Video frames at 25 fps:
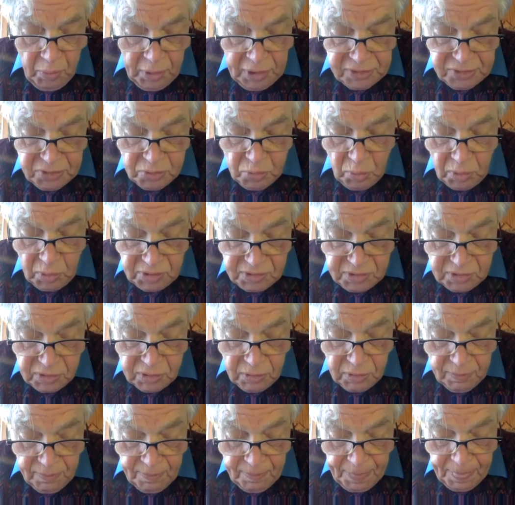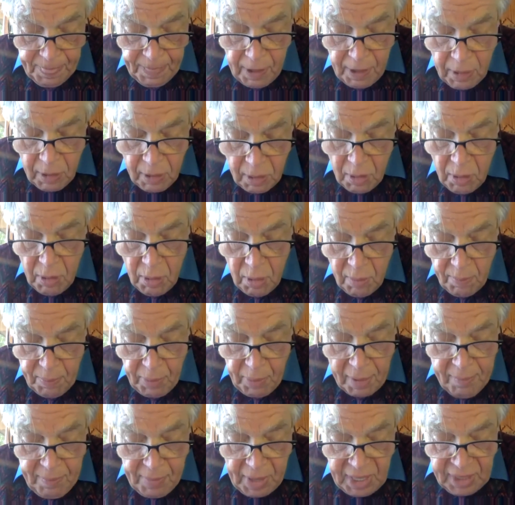resource.
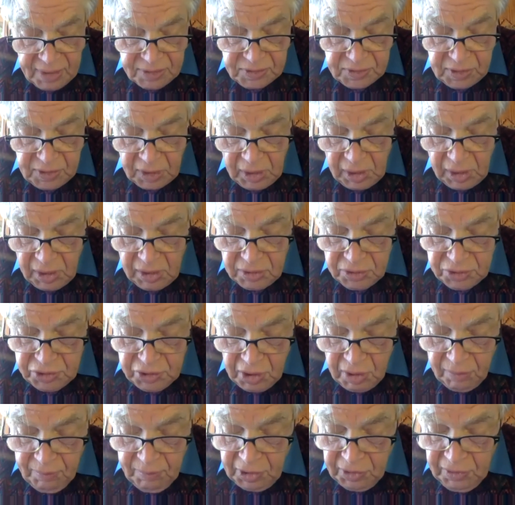By mass psychology, I